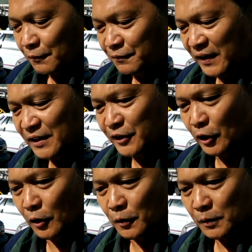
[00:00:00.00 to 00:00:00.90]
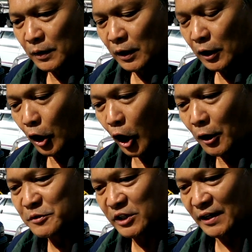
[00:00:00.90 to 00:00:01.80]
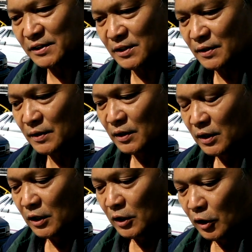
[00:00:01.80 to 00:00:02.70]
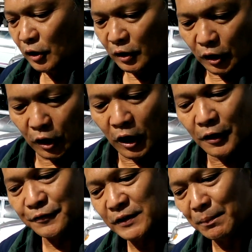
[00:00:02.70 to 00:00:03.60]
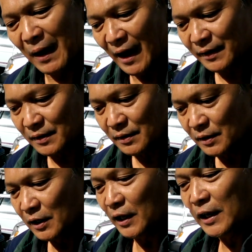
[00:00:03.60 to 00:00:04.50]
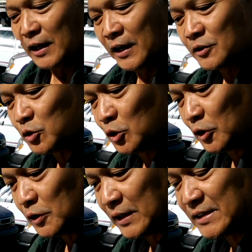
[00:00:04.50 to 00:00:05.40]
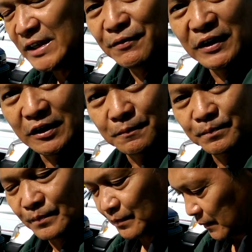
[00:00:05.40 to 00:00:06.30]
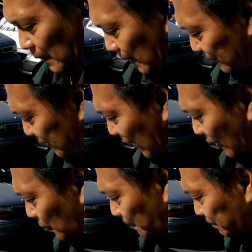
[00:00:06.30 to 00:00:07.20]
video object of the back into the TV. Now,